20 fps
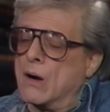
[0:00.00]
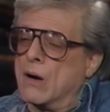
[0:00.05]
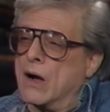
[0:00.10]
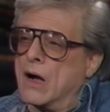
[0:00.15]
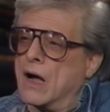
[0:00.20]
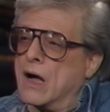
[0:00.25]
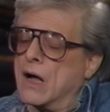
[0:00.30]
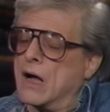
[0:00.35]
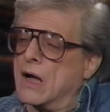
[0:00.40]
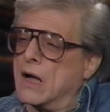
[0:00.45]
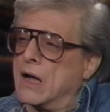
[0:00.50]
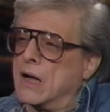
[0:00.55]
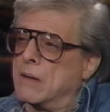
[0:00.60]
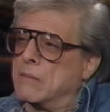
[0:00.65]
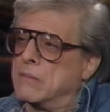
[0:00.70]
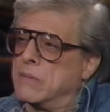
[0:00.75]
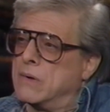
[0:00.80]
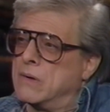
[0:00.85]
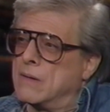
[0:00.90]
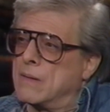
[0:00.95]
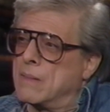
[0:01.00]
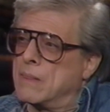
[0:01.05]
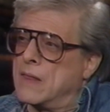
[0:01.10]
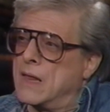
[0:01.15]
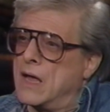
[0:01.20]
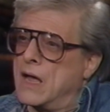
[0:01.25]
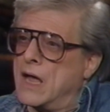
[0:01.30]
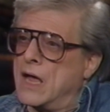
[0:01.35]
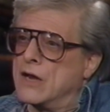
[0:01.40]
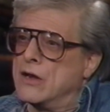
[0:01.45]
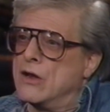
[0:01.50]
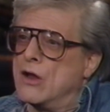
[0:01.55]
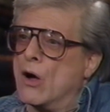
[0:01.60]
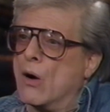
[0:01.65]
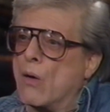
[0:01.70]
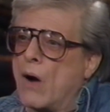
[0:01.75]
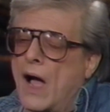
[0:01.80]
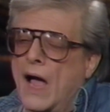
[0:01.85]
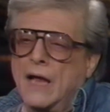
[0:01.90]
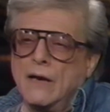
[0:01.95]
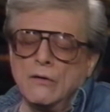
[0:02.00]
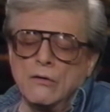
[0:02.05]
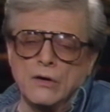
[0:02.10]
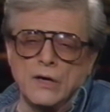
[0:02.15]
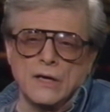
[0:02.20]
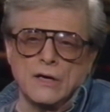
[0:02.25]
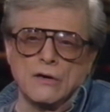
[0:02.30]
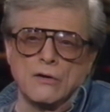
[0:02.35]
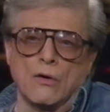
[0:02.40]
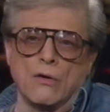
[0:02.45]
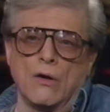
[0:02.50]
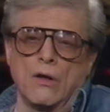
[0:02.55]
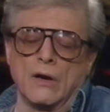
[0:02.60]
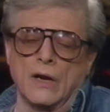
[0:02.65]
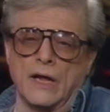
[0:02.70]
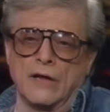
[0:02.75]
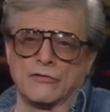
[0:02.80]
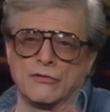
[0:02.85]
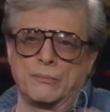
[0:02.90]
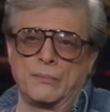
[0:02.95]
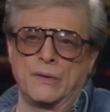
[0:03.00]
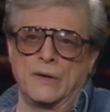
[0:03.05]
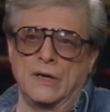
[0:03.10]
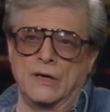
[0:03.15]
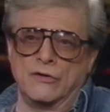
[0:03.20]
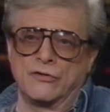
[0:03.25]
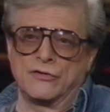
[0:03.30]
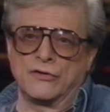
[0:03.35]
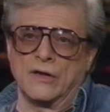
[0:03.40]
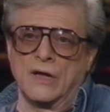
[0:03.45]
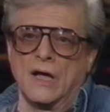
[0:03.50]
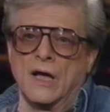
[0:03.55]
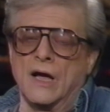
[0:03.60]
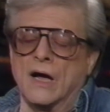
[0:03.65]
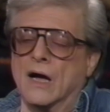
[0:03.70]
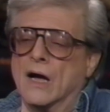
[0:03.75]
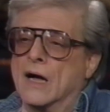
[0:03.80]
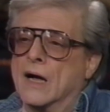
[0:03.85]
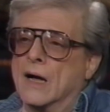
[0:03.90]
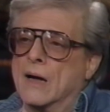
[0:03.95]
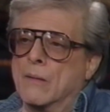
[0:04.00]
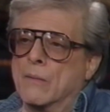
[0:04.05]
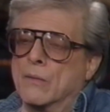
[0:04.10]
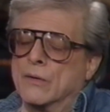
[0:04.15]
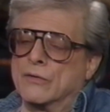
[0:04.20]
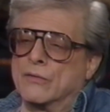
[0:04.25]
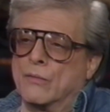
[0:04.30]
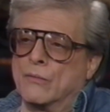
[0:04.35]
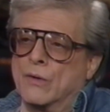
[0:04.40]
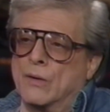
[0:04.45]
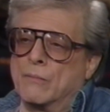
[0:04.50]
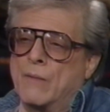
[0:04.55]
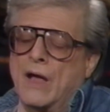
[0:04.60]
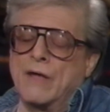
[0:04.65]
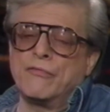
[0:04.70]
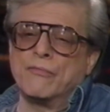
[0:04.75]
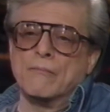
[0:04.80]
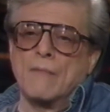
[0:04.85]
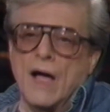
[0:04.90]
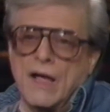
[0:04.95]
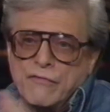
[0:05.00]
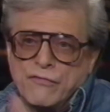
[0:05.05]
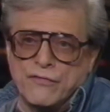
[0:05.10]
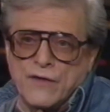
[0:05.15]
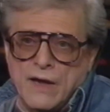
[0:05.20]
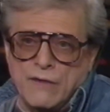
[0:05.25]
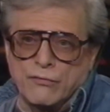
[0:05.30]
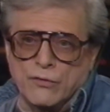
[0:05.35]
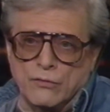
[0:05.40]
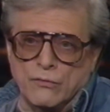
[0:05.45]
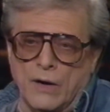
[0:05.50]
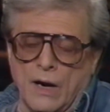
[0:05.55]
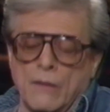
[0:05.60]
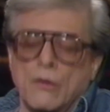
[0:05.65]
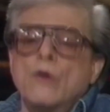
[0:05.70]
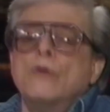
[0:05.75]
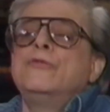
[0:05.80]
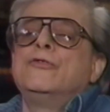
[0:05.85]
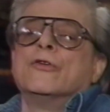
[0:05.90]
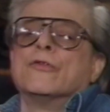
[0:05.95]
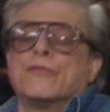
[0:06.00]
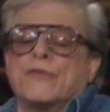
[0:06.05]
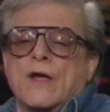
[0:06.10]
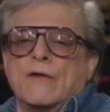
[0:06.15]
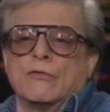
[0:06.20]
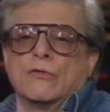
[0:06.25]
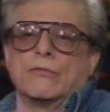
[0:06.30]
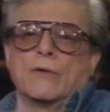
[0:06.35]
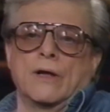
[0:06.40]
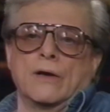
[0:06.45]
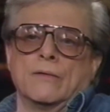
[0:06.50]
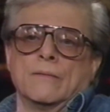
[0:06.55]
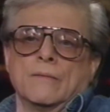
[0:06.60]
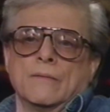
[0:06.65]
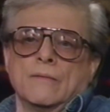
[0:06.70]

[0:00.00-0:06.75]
Um, no, I look at it all as a piece. Uh, when, when my, my favorite, who's your favorite writer?